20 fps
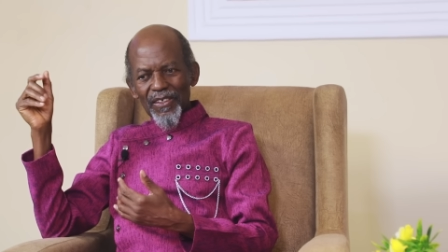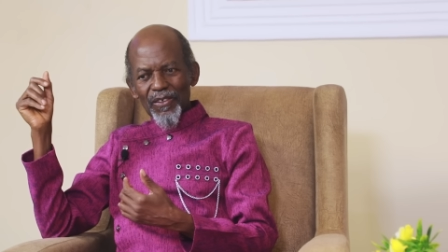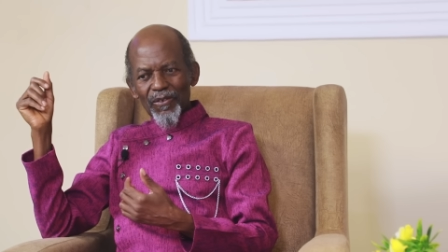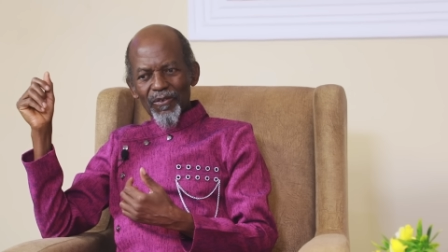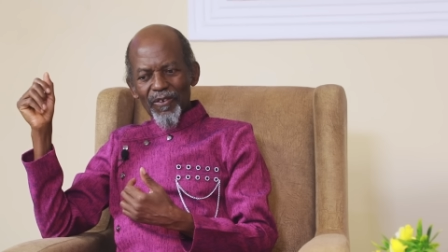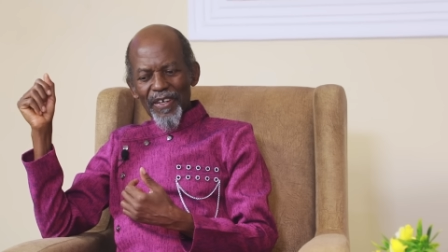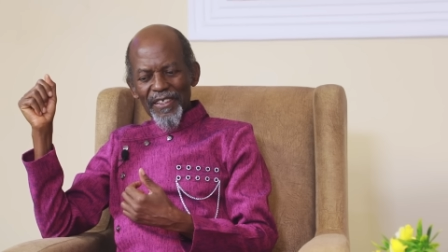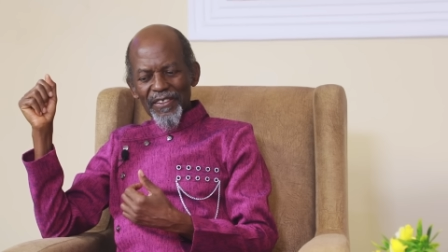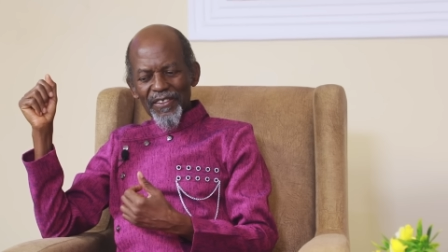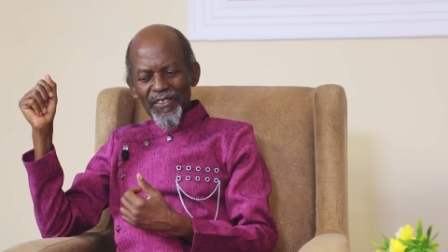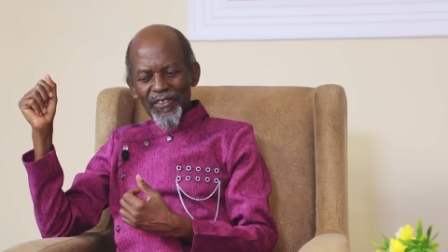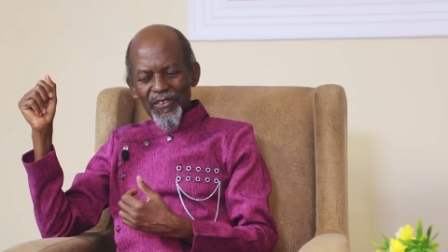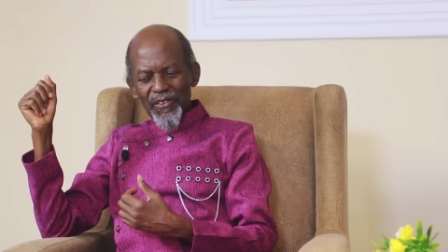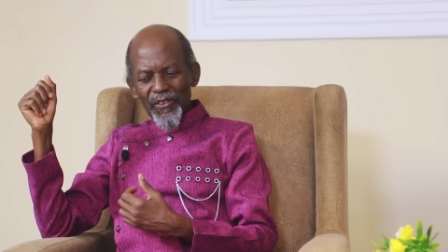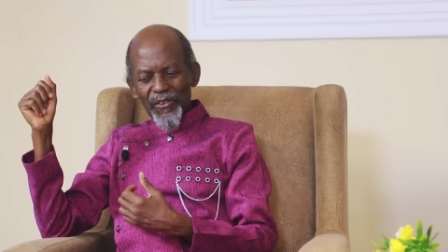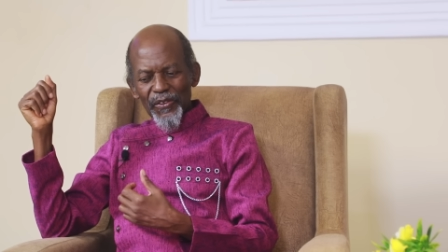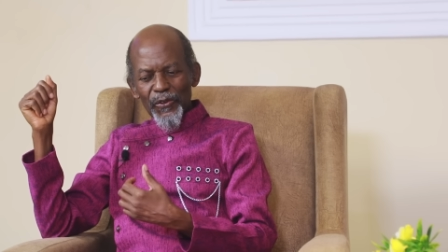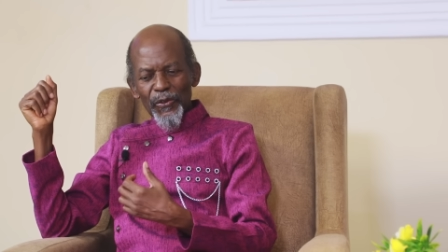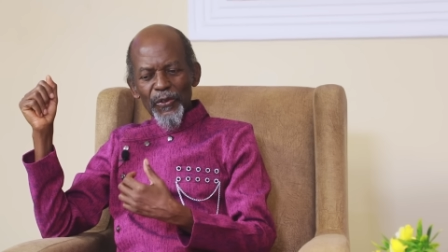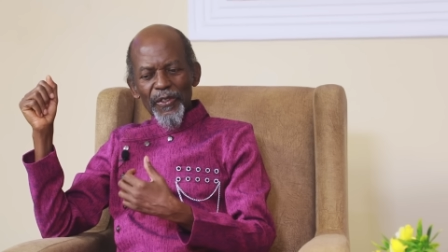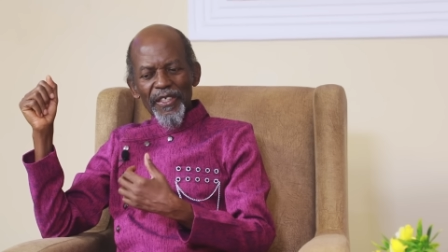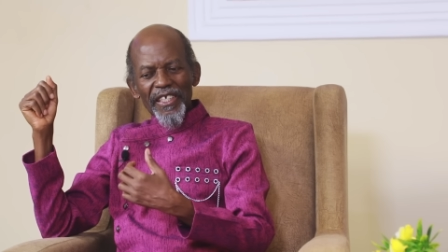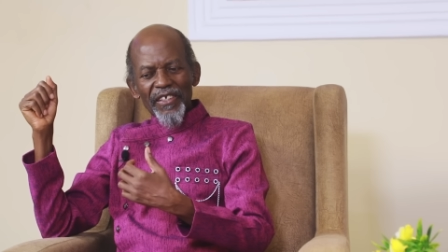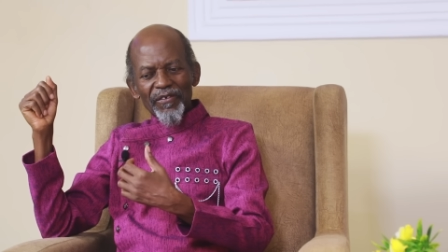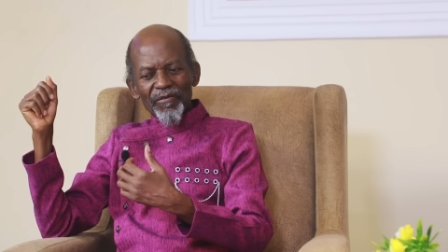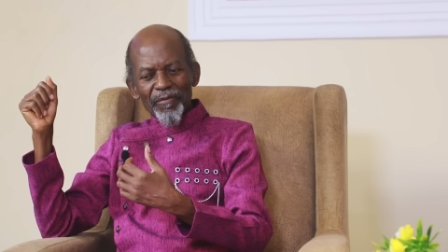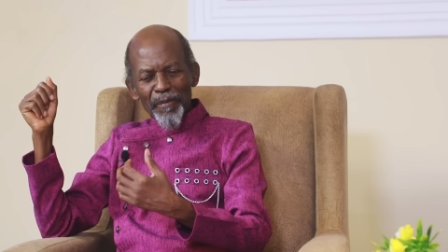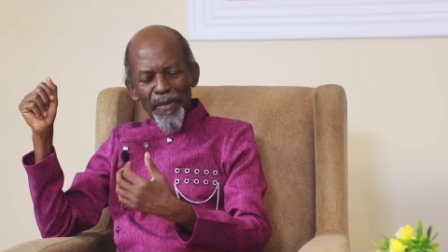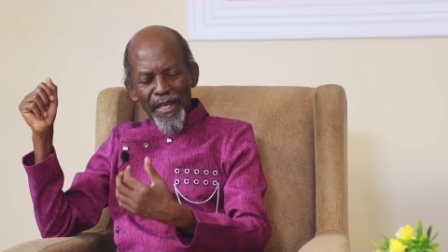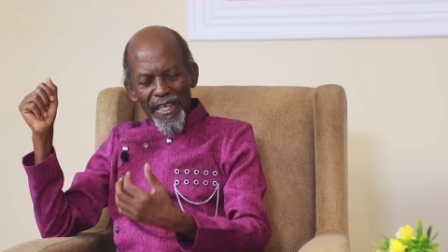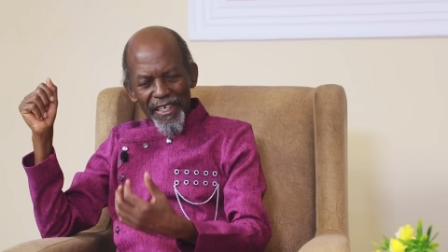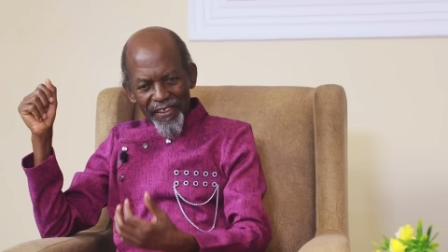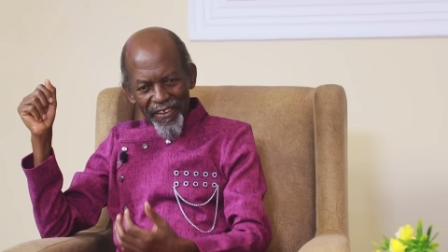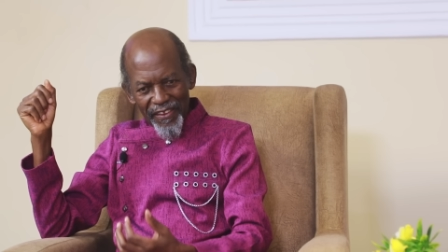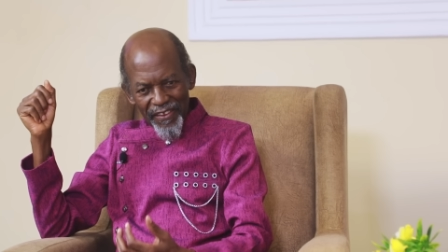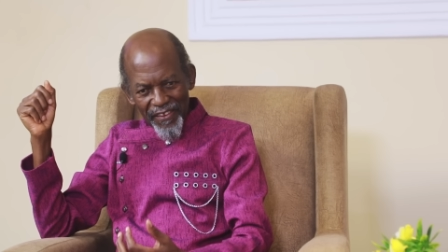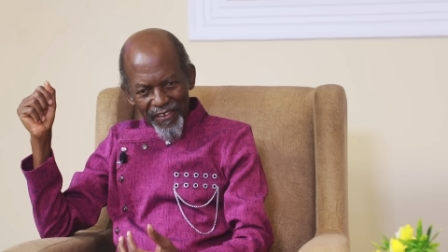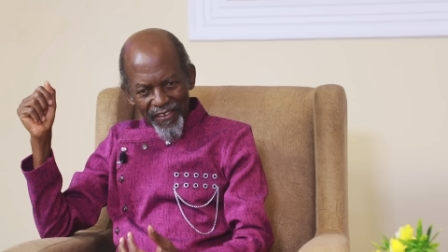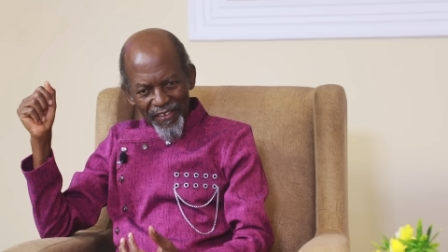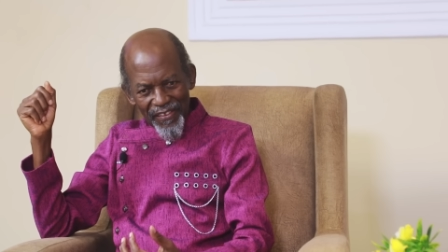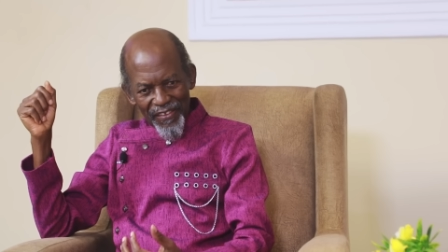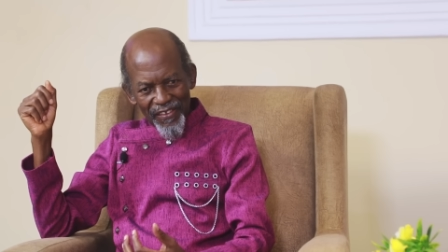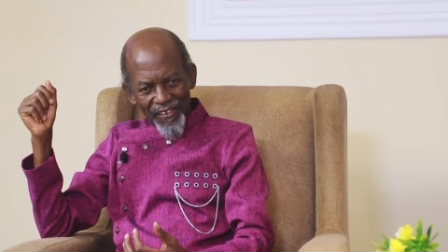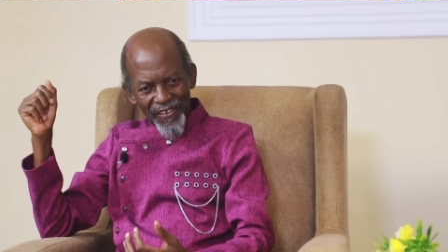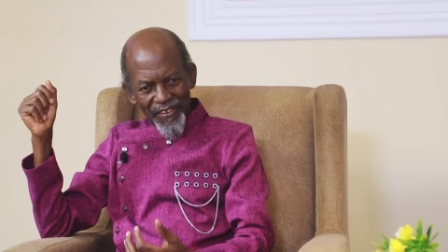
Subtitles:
when you give birth,